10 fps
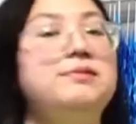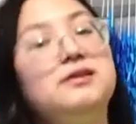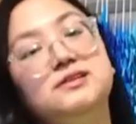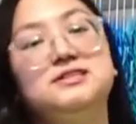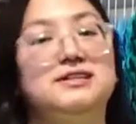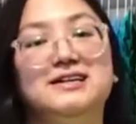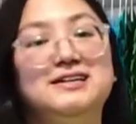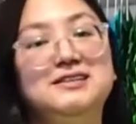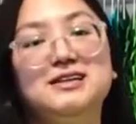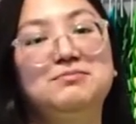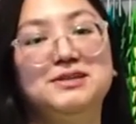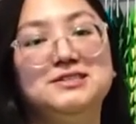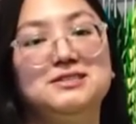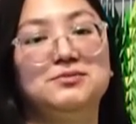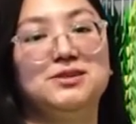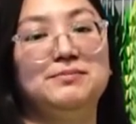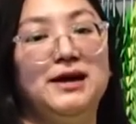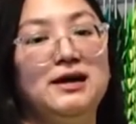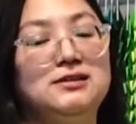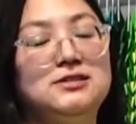you can barely see it. It like blends in with the
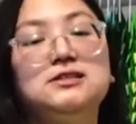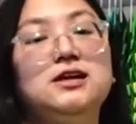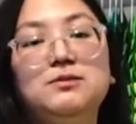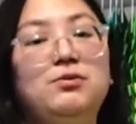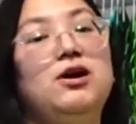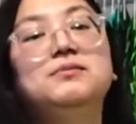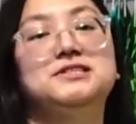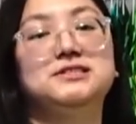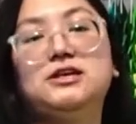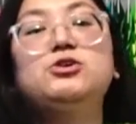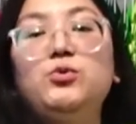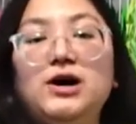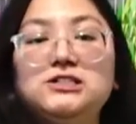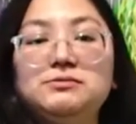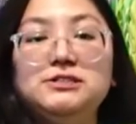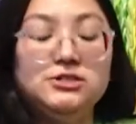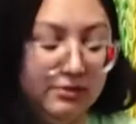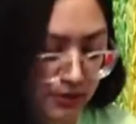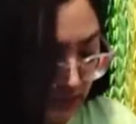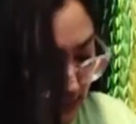bag. I promise, you watched me
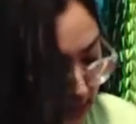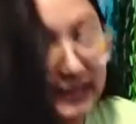do it.